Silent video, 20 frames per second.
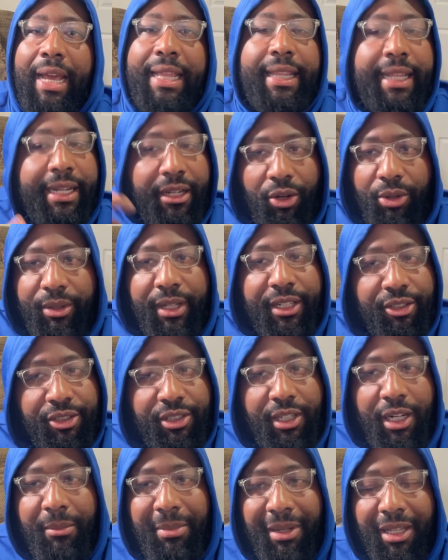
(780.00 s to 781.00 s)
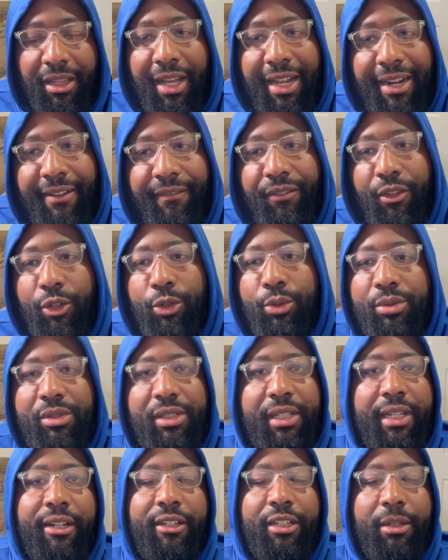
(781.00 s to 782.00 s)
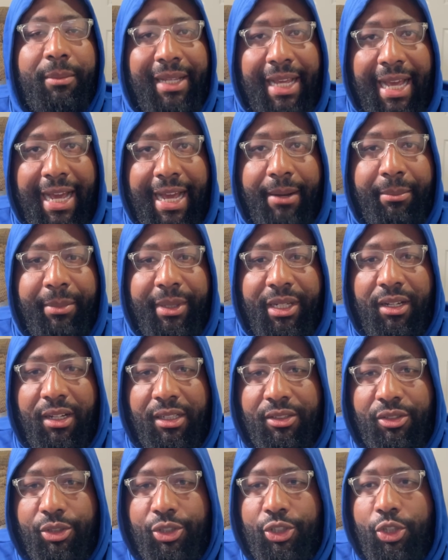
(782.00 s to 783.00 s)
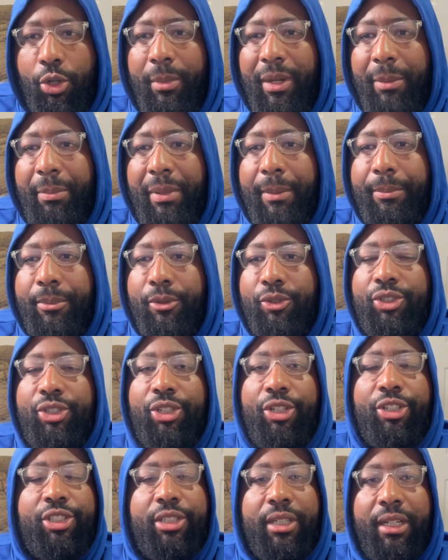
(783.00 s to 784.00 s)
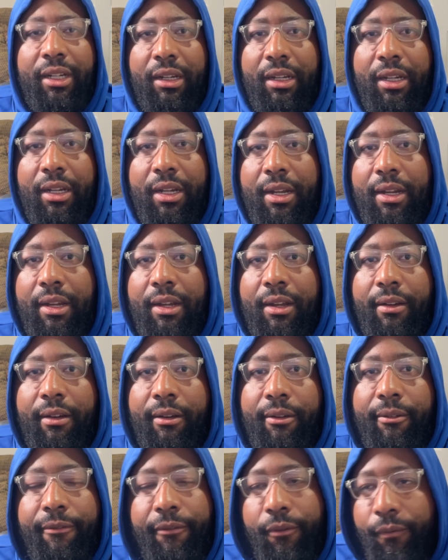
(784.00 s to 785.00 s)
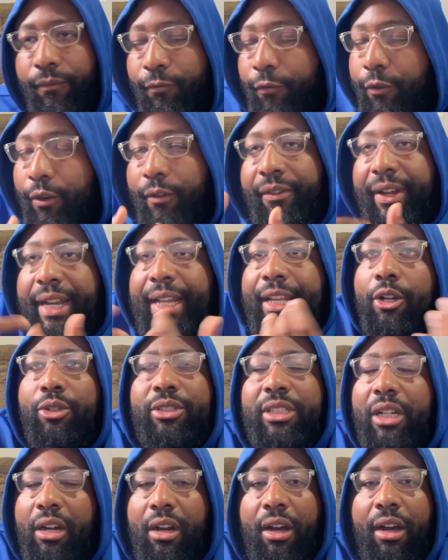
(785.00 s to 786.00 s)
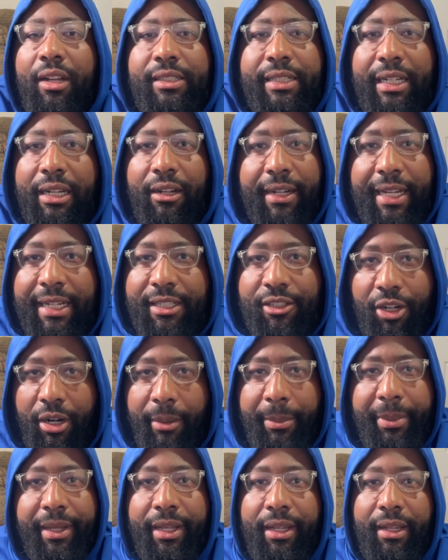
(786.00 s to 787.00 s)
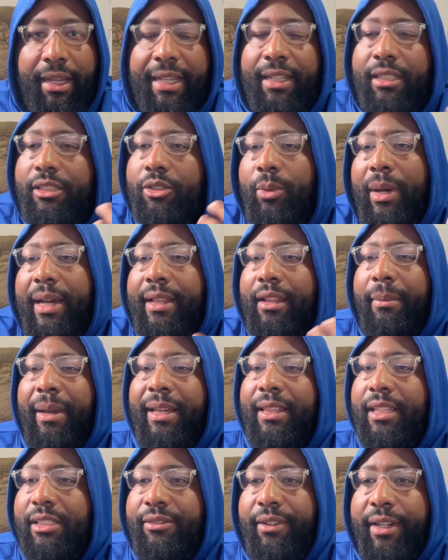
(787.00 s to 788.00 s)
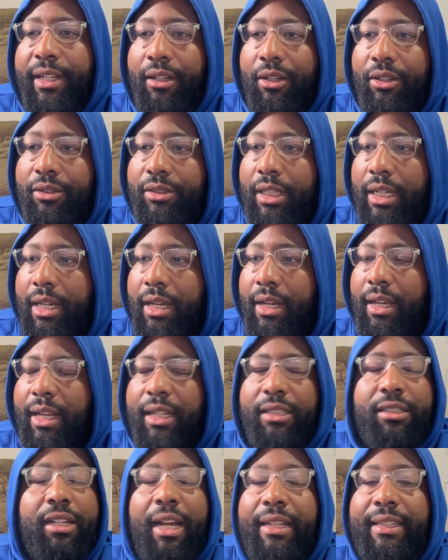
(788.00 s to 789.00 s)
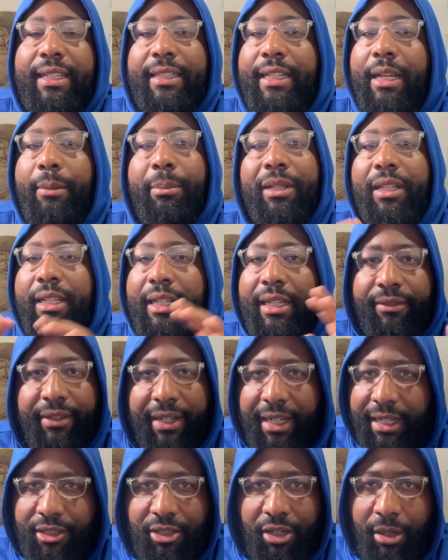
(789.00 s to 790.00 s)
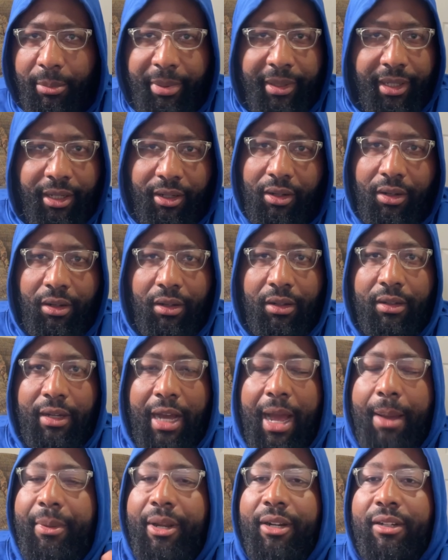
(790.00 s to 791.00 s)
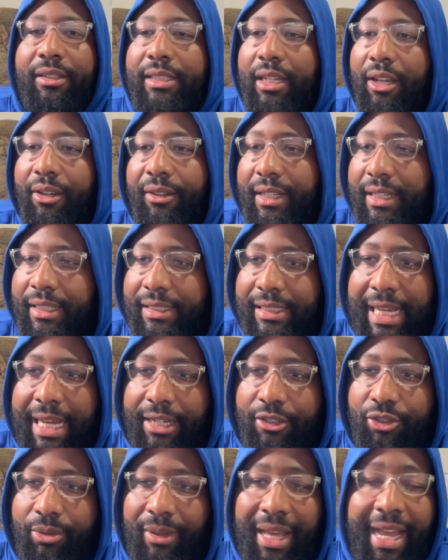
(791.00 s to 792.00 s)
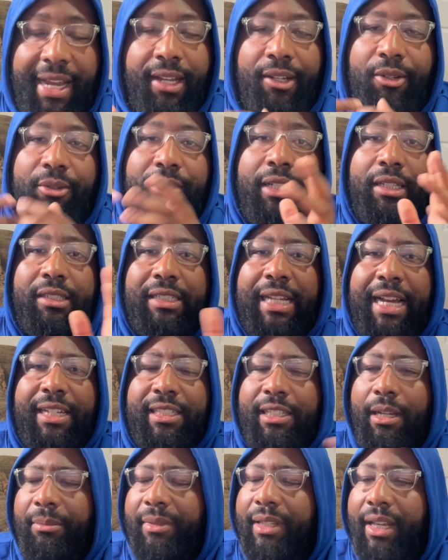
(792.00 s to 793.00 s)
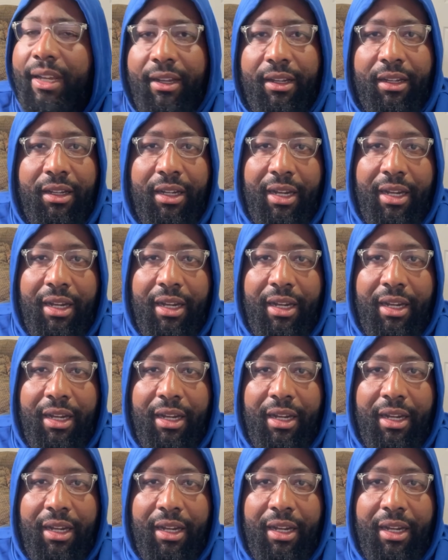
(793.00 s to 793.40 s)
And they know that there's going to be a lot of views there to be had because there's so many people searching for videos and content on XRP. And this is why they make these videos. It's not that they believe in XRP at all. I'm here to tell you the exact truth. I could do the exact same thing.